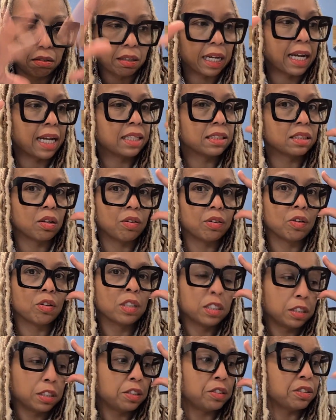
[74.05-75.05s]
Okay, so in
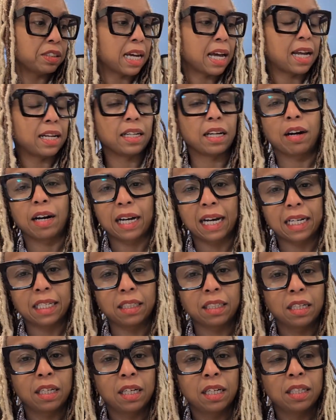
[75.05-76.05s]
order to do that, y'all, I
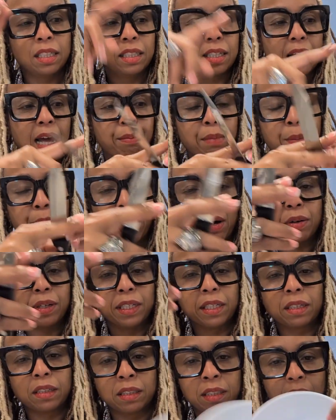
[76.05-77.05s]
gotta have my bowl
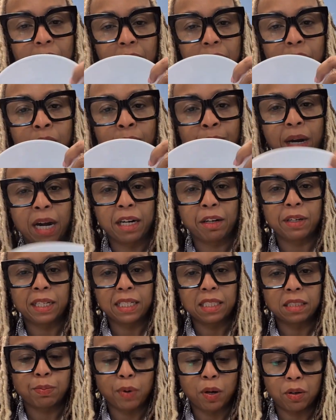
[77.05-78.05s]
here. Y'all know my
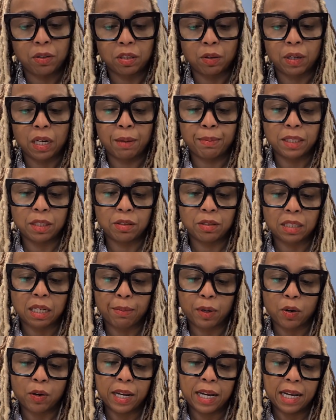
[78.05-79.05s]
ingredients bowl. So what I'm gonna do is
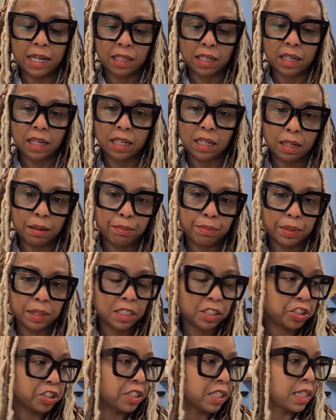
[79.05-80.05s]
I'm gonna go ahead and cut up
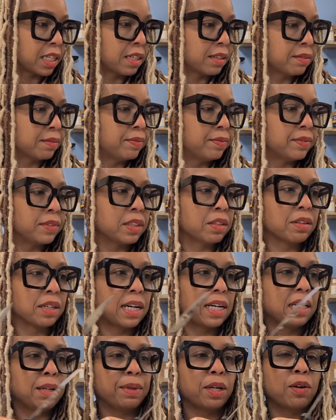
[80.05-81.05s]
this chicken.
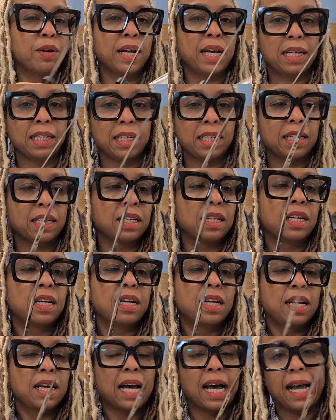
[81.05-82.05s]
Okay, let me go ahead and
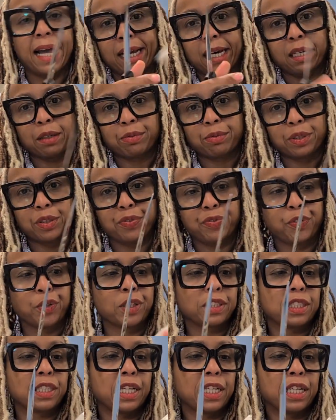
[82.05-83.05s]
I ain't got a real
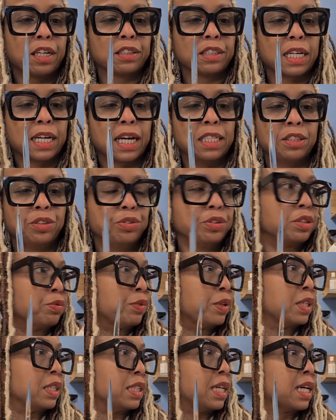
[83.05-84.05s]
fork today, y'all, so I gotta use
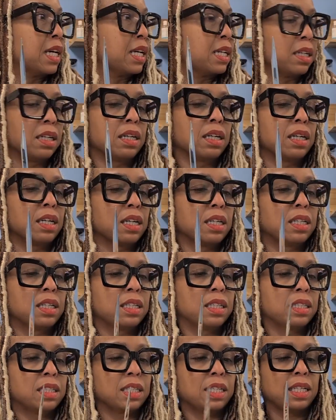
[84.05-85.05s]
the one that
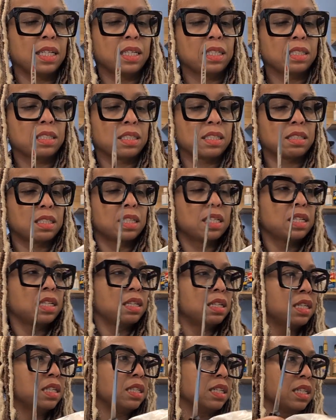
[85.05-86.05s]
the
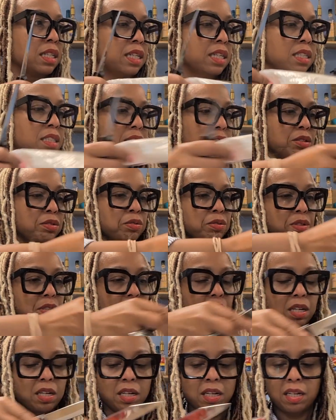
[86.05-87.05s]
kids
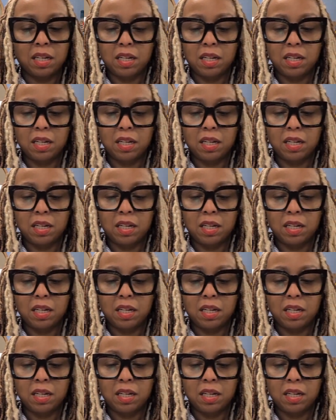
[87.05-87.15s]
use.